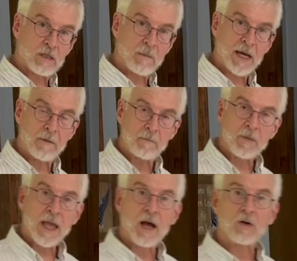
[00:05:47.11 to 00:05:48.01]
about
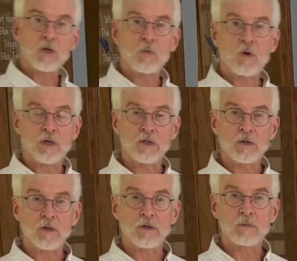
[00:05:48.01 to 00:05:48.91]
how you want
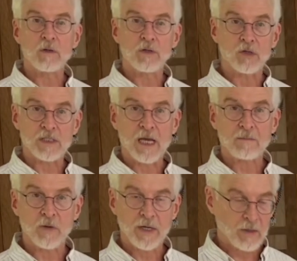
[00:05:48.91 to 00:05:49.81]
your
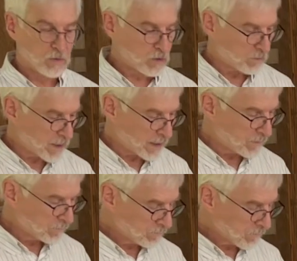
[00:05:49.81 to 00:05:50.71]
salmorejo to
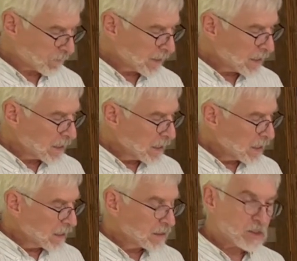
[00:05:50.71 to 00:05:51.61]
be.
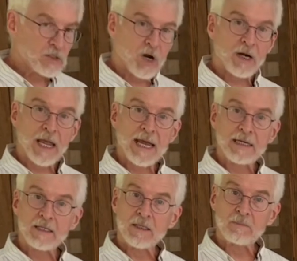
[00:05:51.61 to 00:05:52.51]
Start
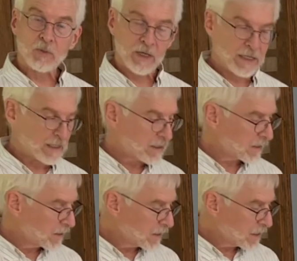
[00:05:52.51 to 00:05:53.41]
adding the bread
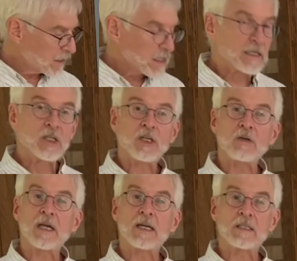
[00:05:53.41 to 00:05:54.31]
until you
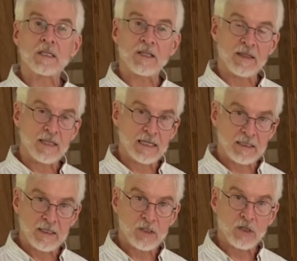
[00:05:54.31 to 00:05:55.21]
get it to the
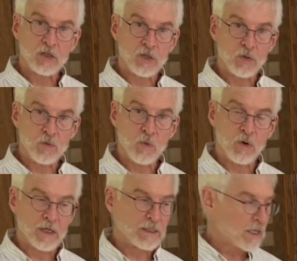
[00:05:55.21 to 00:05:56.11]
thickness you
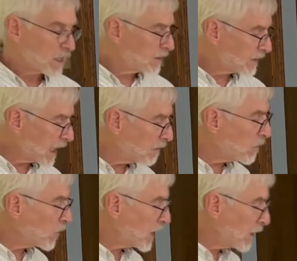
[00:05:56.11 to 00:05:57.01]
want.
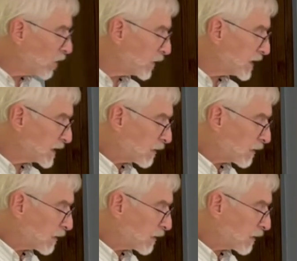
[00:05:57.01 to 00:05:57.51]
Salmorejo is a